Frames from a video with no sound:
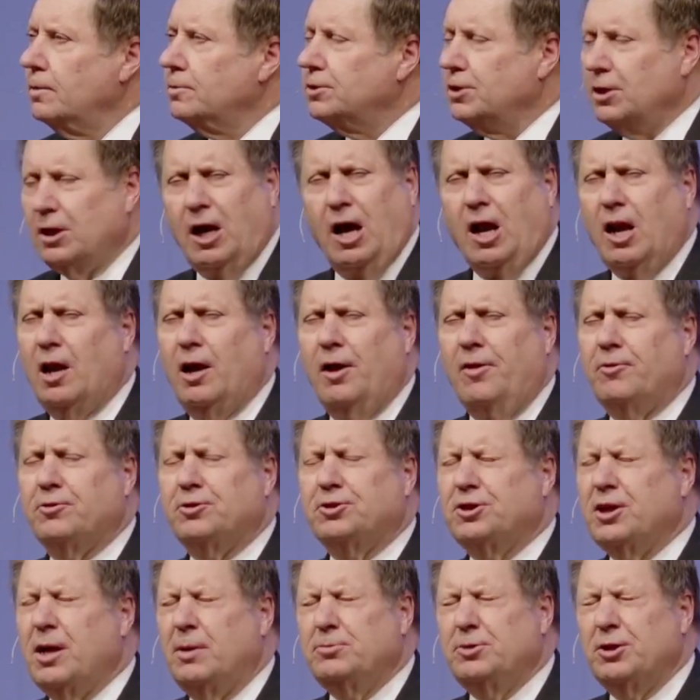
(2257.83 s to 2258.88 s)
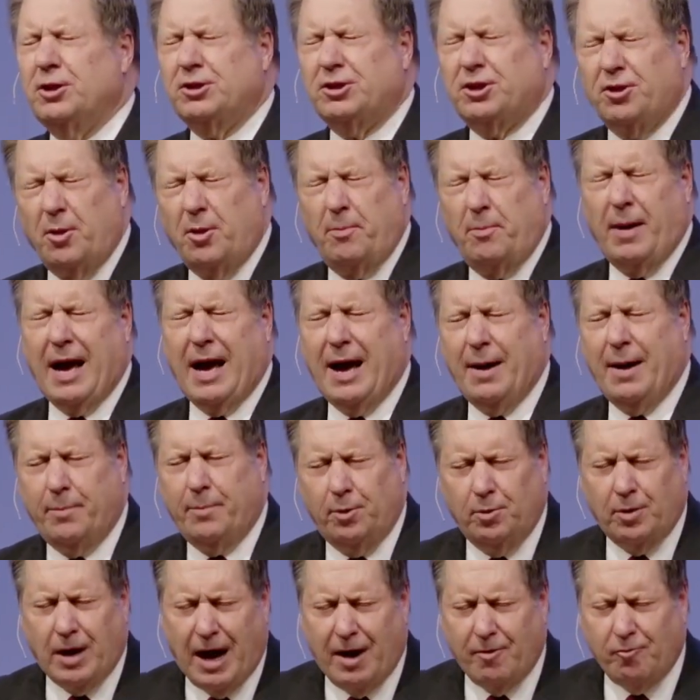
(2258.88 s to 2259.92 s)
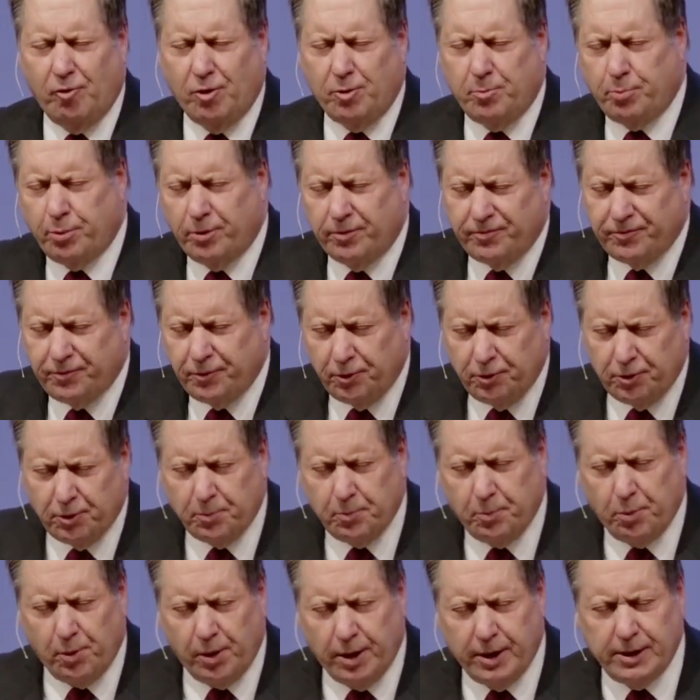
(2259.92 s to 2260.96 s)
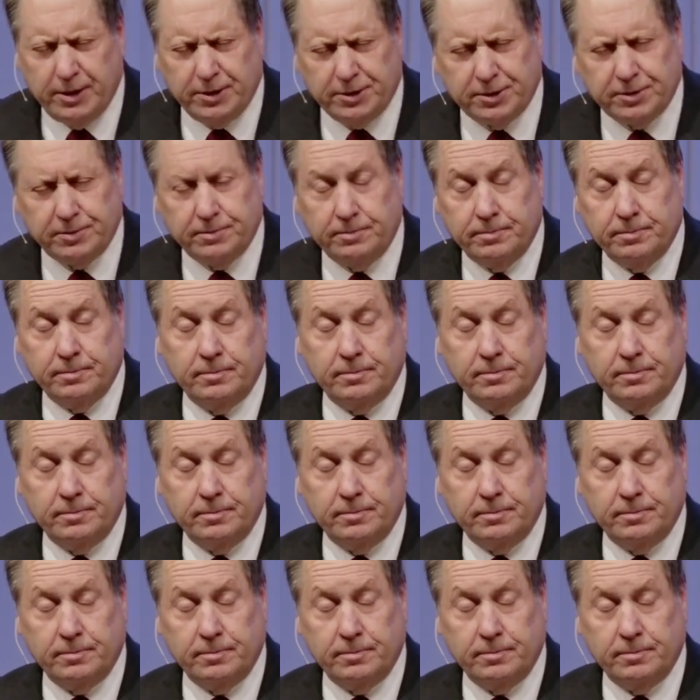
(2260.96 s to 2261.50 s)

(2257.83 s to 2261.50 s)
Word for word: There's a lot of other subjects in the Bible I would prefer to preach.